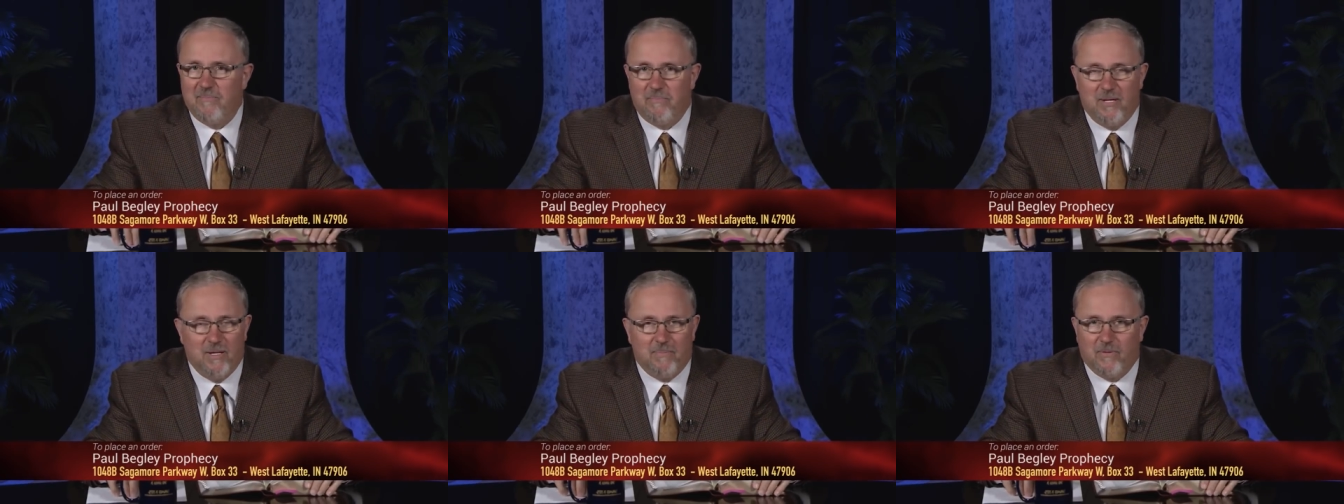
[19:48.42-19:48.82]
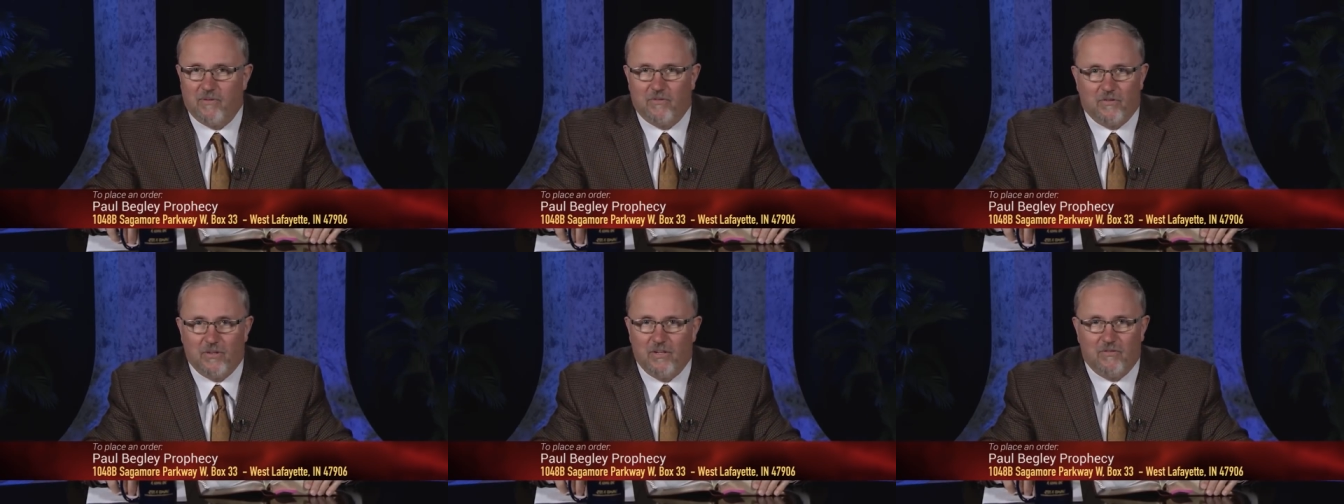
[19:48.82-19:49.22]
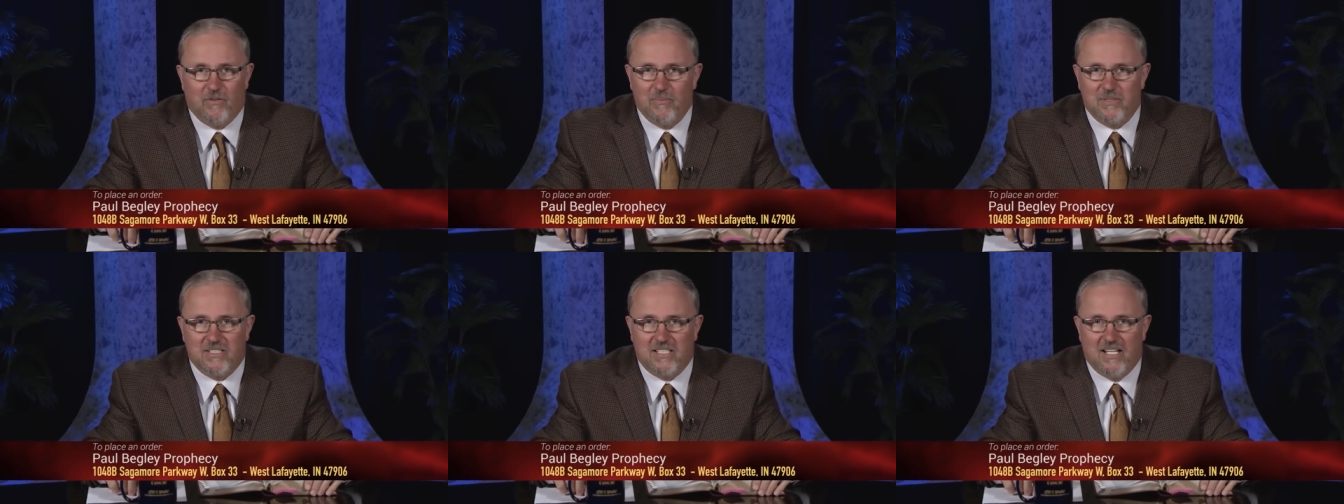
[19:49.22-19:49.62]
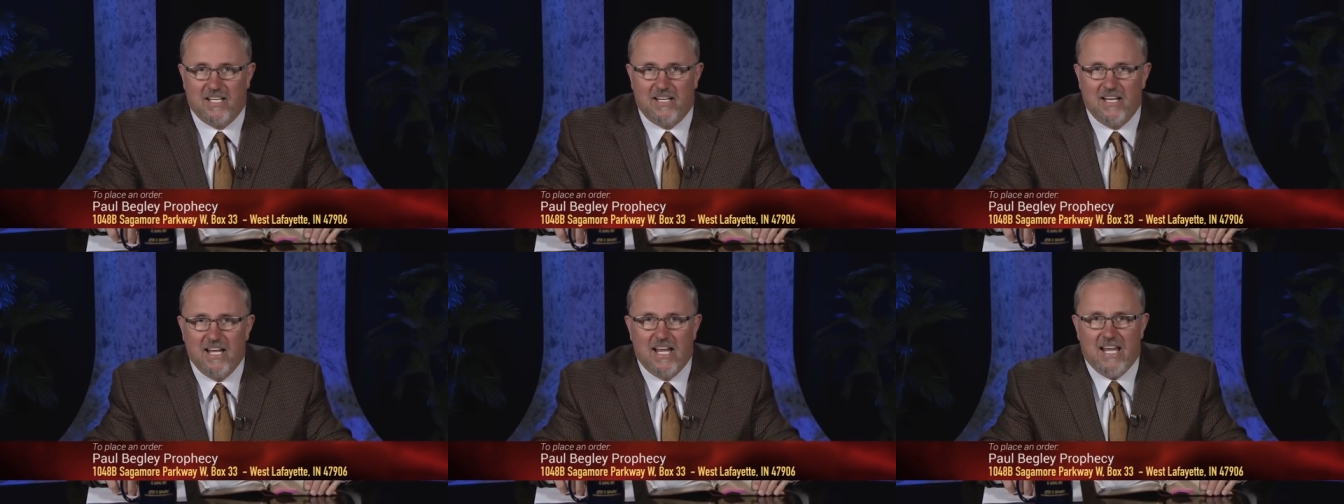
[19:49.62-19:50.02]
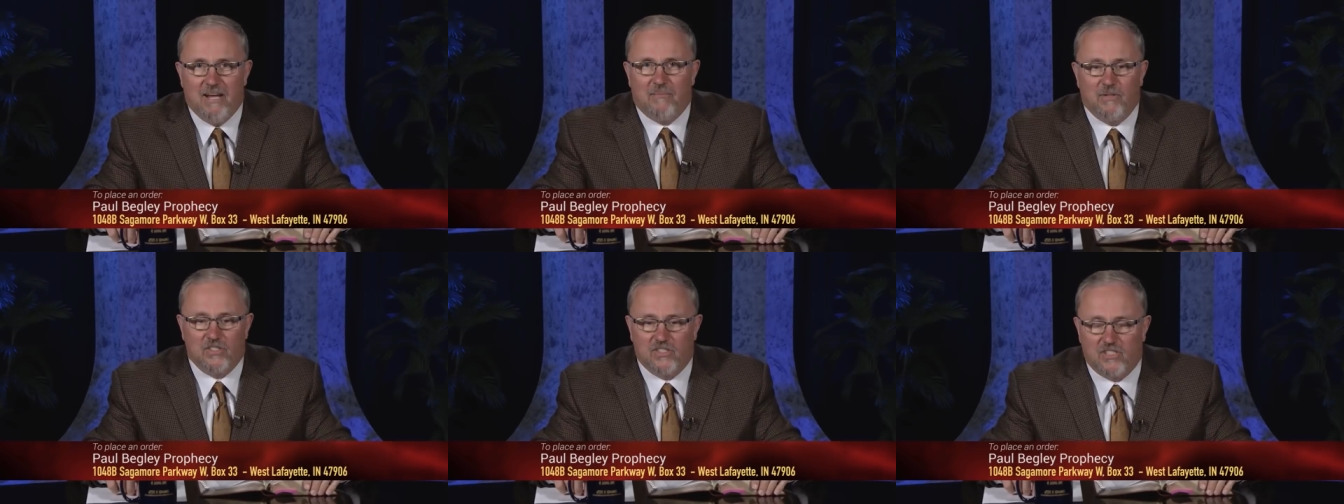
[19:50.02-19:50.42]
people free from sin.
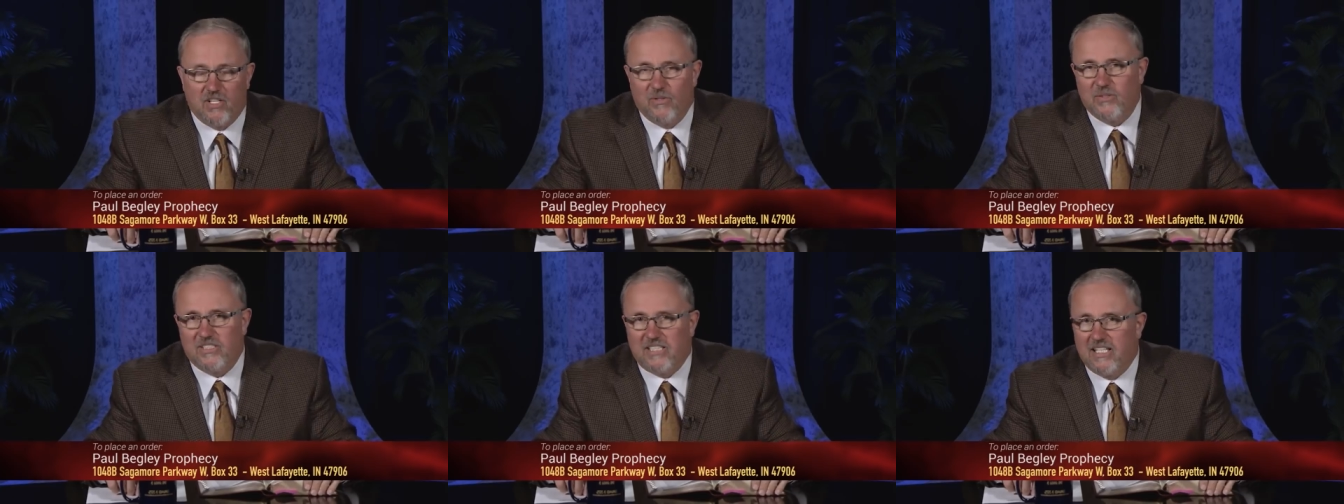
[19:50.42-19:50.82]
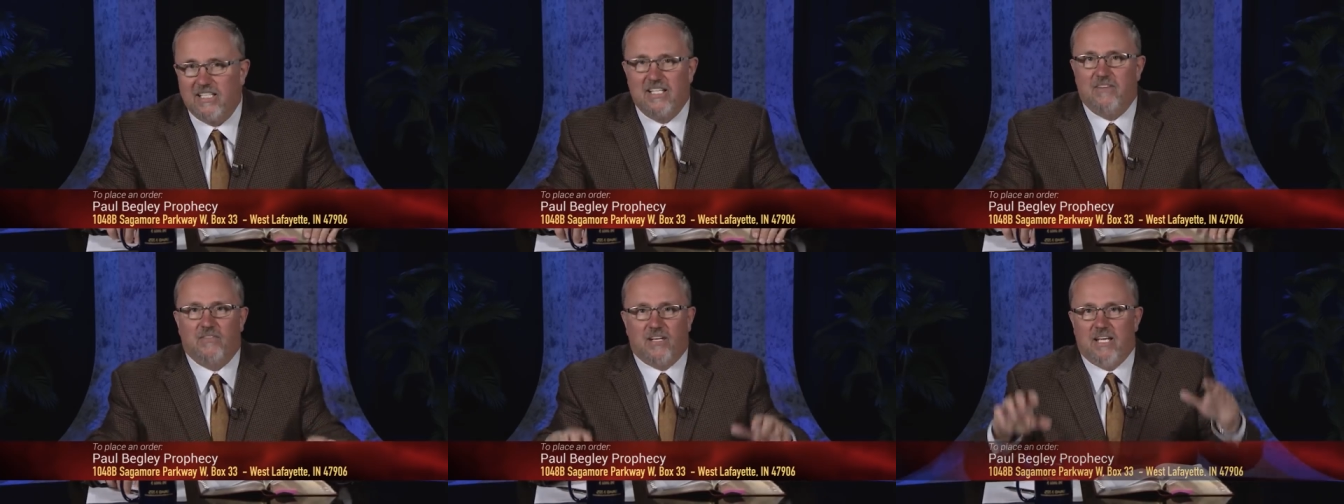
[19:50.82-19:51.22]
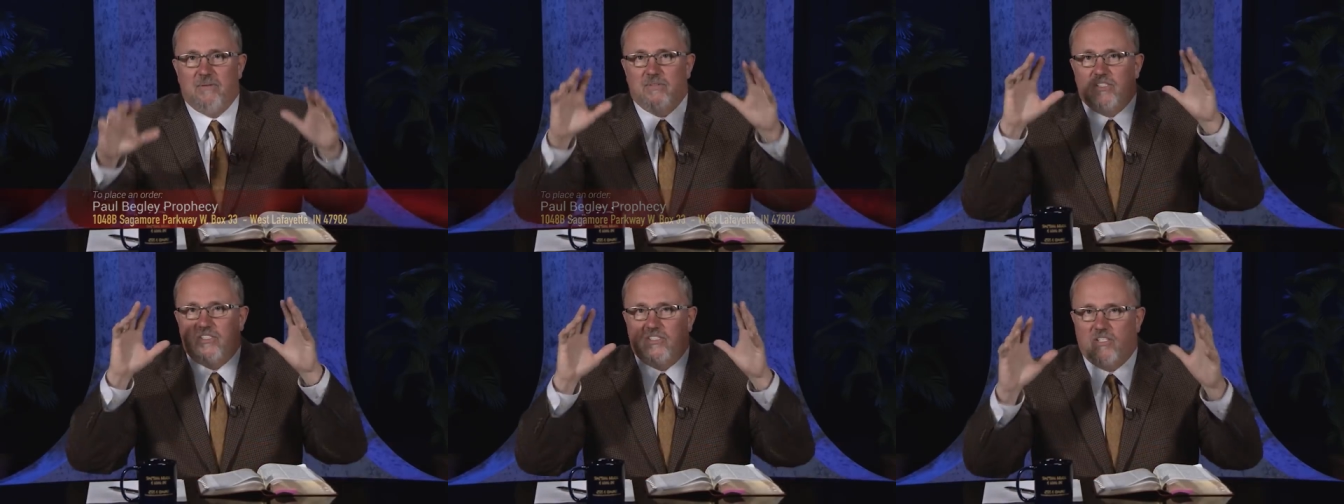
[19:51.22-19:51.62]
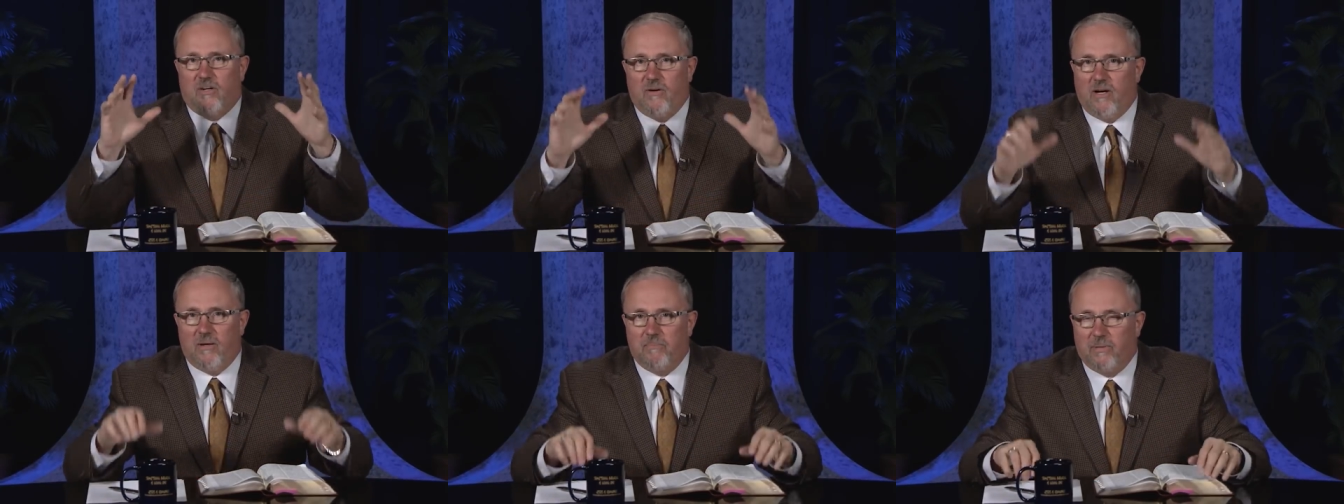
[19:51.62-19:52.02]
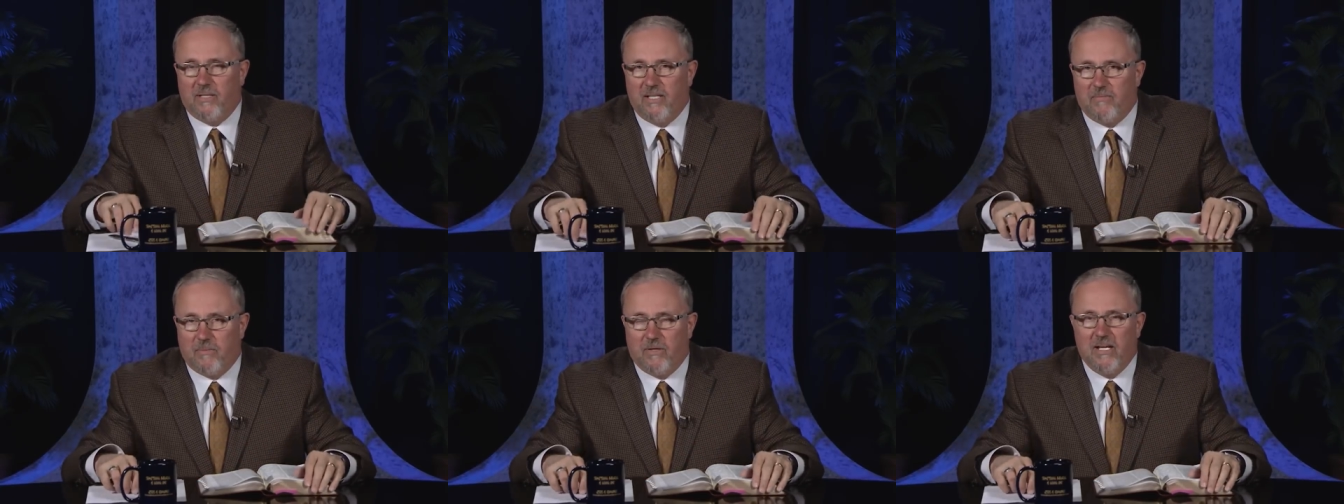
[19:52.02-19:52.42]
It was so significant. It was so
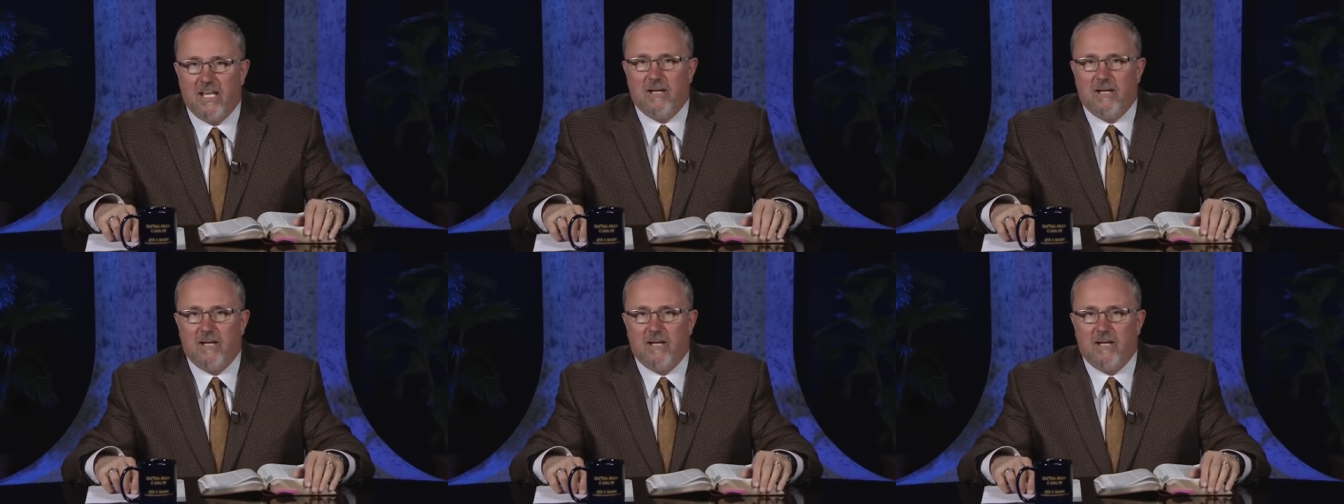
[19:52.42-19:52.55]
unbelievable.